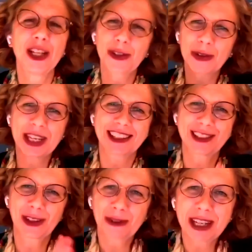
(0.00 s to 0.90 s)
So
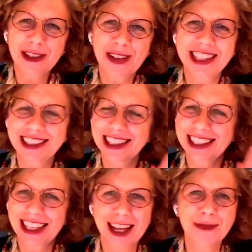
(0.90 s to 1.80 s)
yes, the three
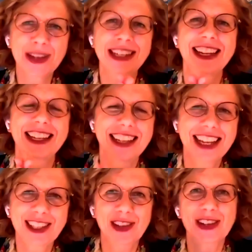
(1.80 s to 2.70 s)
crises: climate,
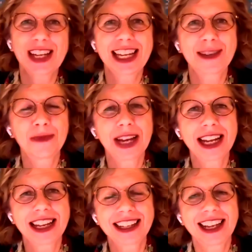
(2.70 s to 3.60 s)
nature,
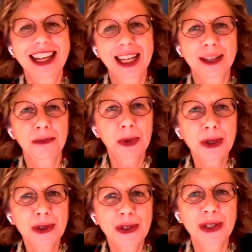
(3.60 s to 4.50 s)
and
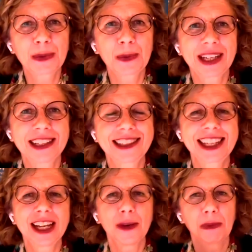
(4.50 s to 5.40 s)
pollution and
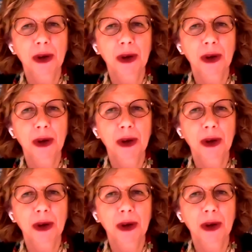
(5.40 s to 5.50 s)
waste.